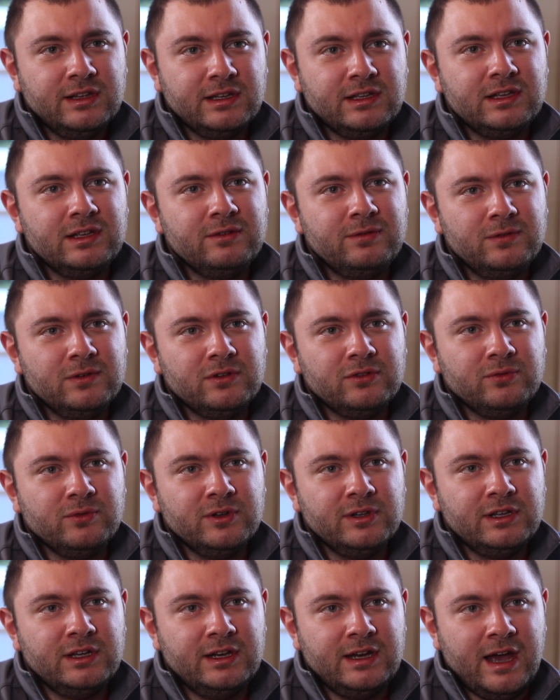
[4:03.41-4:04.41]
He feels
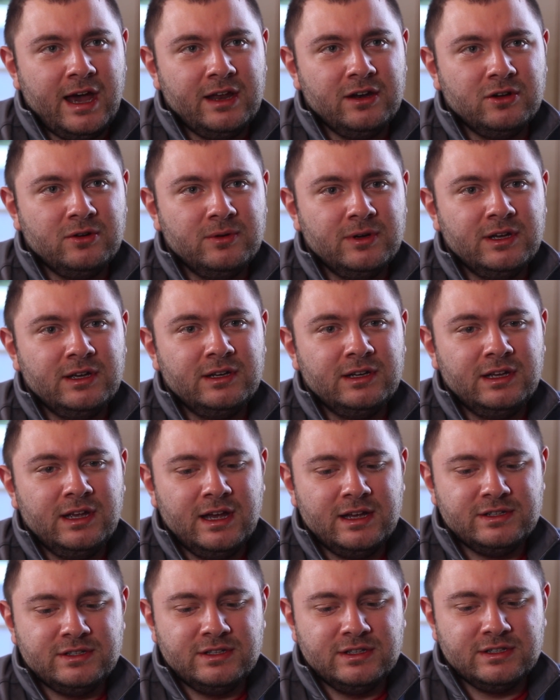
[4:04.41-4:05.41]
really inadequate and he
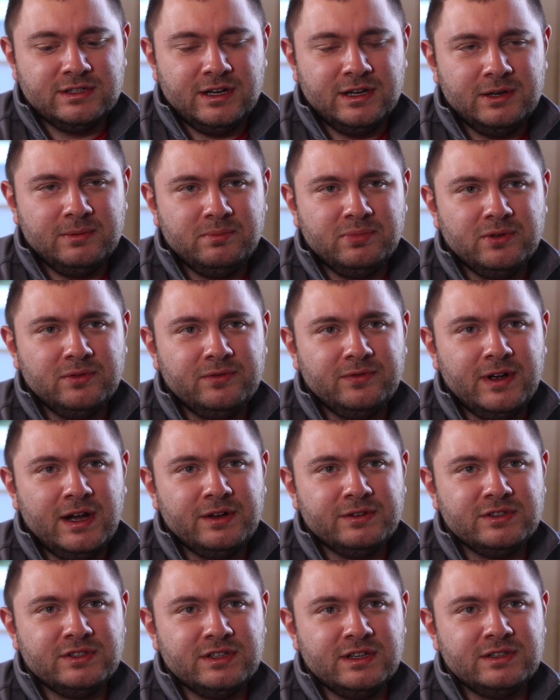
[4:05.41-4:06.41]
has this kind of
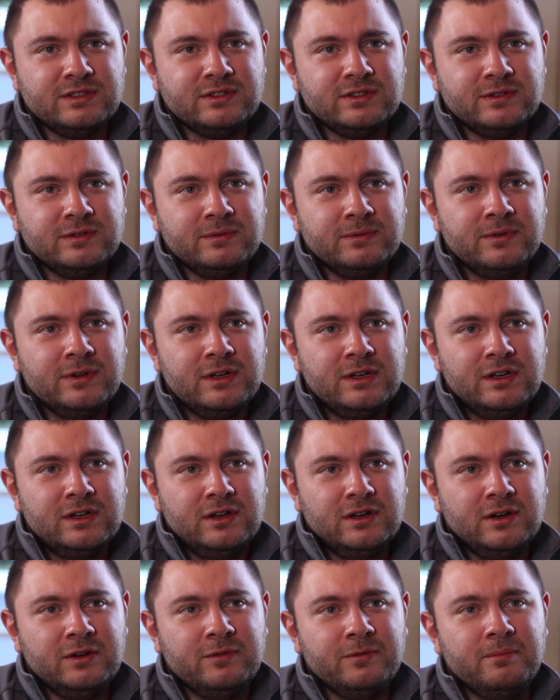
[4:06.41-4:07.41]
profound sense
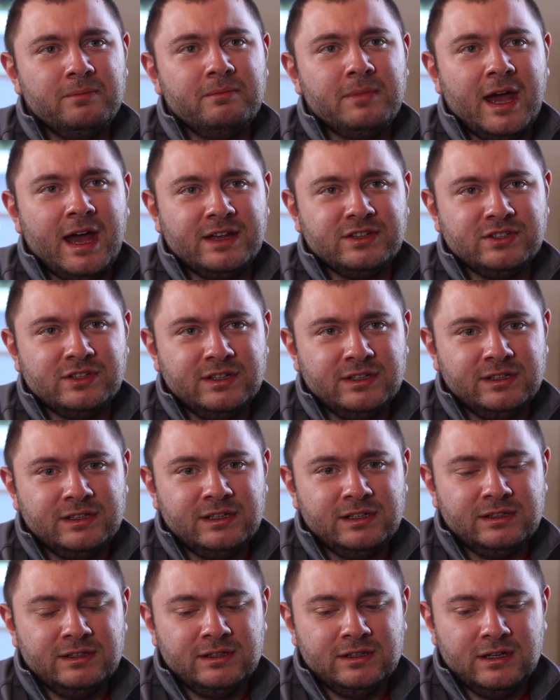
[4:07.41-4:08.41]
of
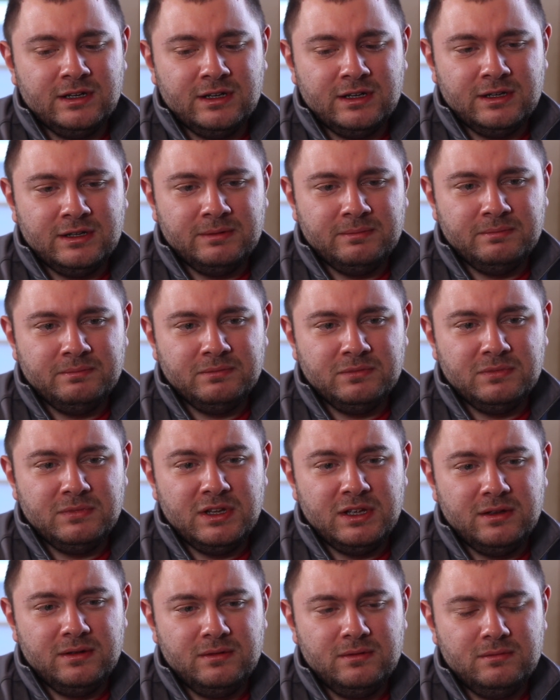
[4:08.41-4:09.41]
masculine
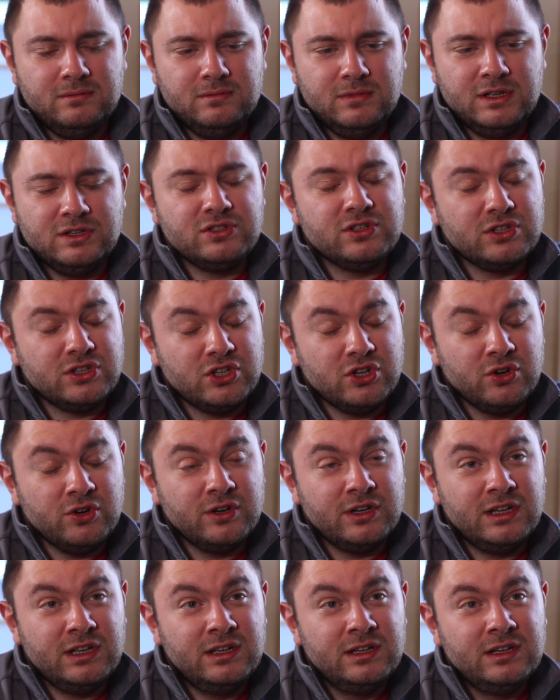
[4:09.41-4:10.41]

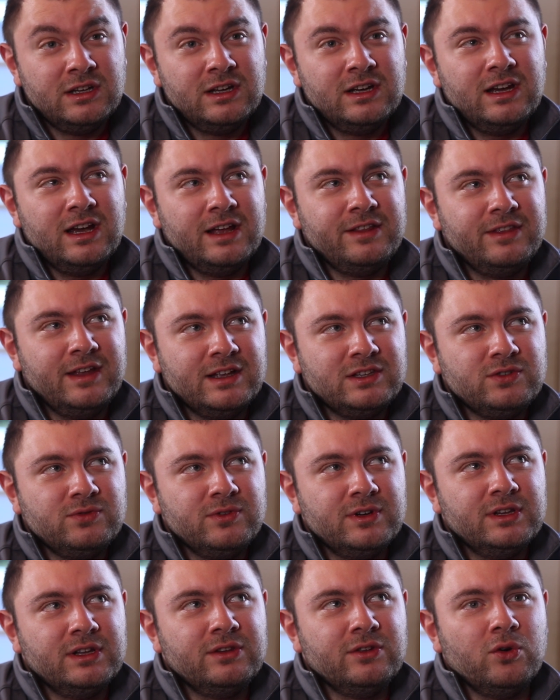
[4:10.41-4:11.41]
insecurity. And that's
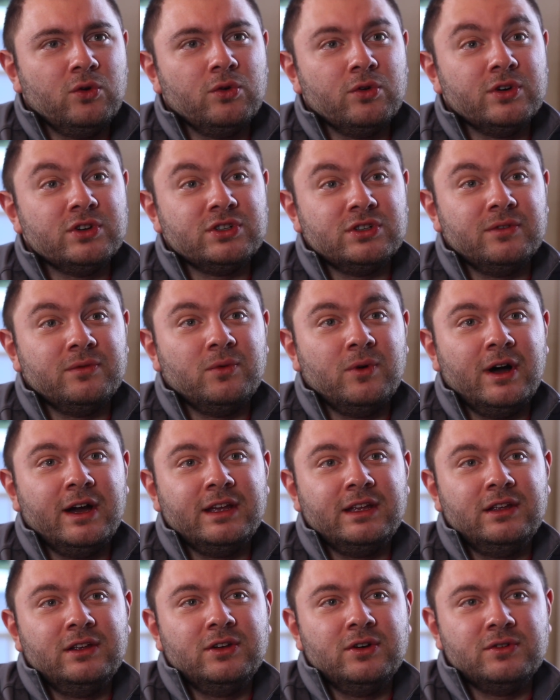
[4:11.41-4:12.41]
really the origin of why
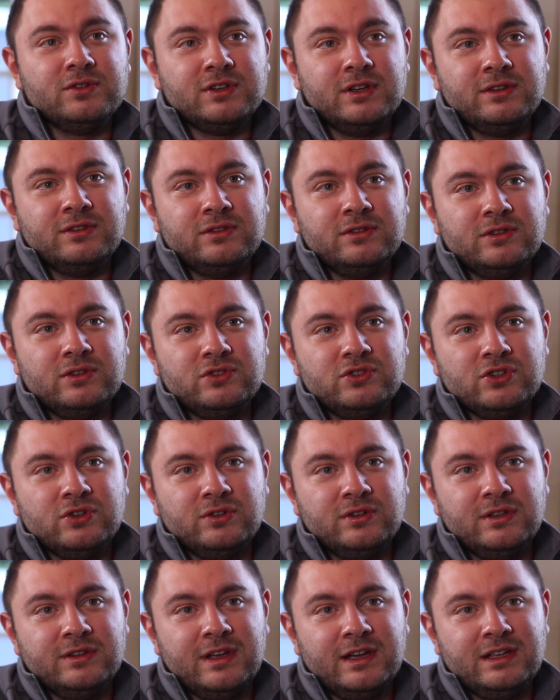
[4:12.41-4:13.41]
he goes on the
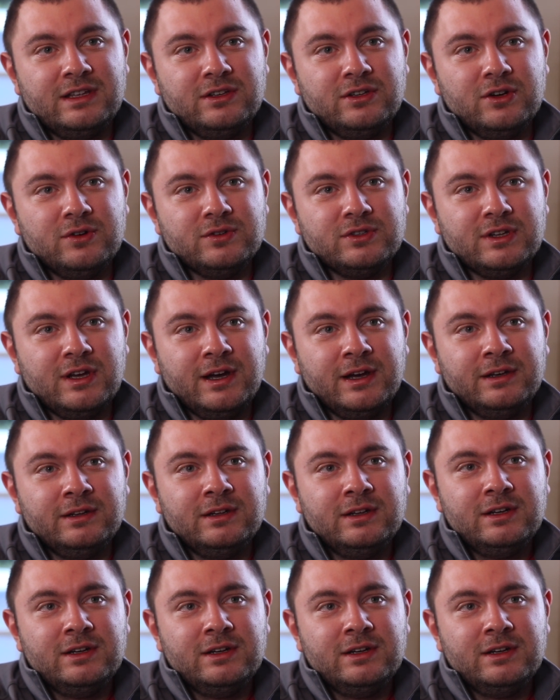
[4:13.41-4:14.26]
journey that he goes on.